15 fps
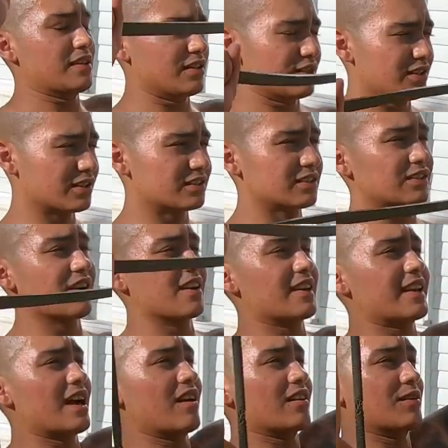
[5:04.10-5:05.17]
you could start
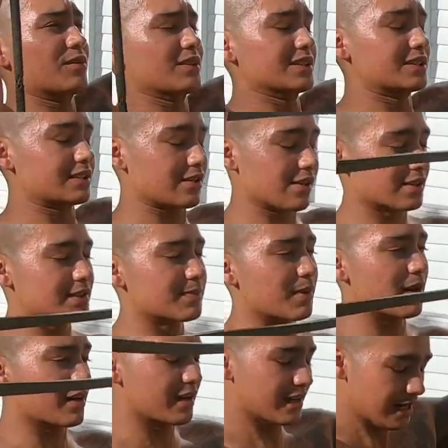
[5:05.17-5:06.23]
counting when it starts
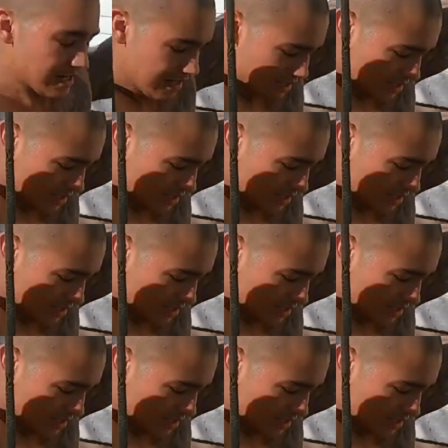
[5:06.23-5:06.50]
burning.